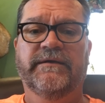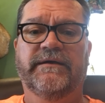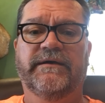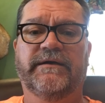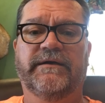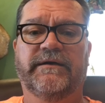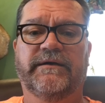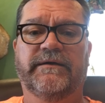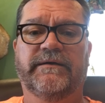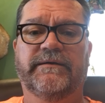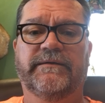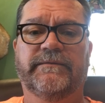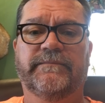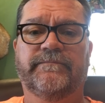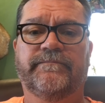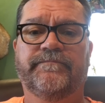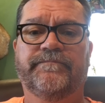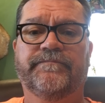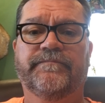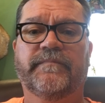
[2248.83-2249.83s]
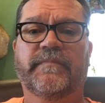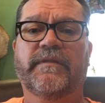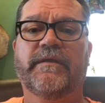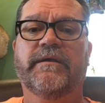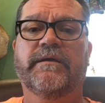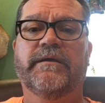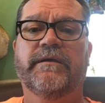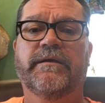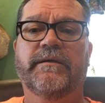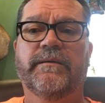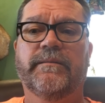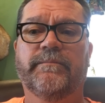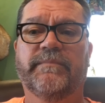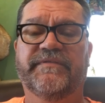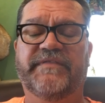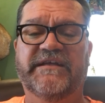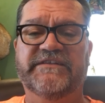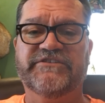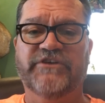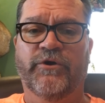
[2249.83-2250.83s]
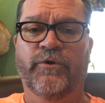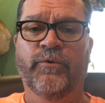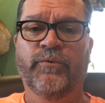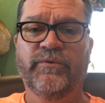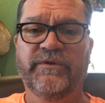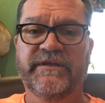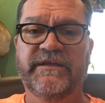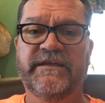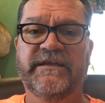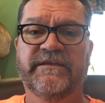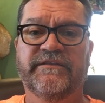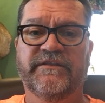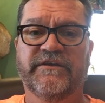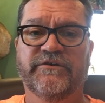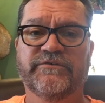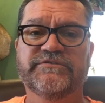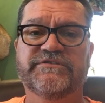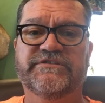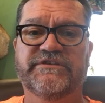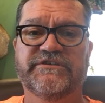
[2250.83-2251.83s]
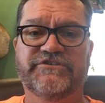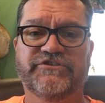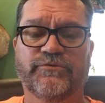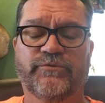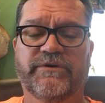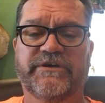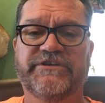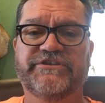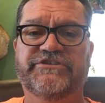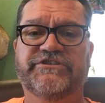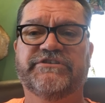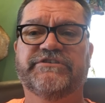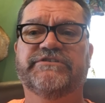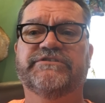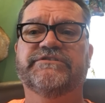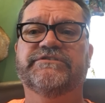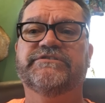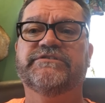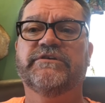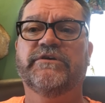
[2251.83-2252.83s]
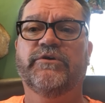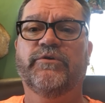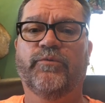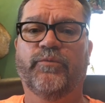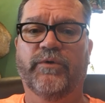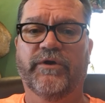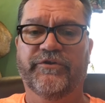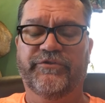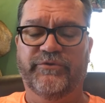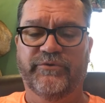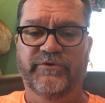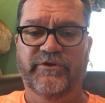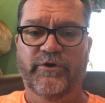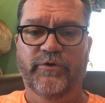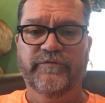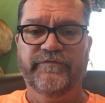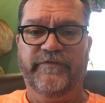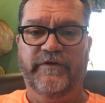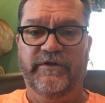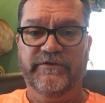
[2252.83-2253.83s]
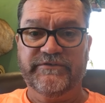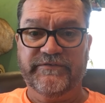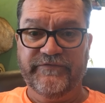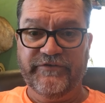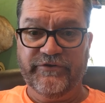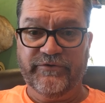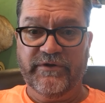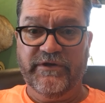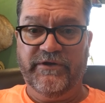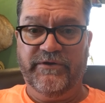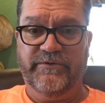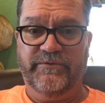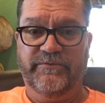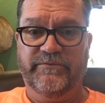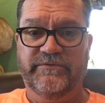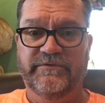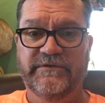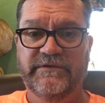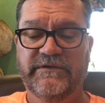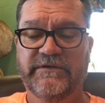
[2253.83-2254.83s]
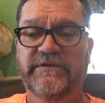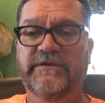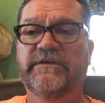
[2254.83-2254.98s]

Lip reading: But that's only in those situations where, through no fault of your own,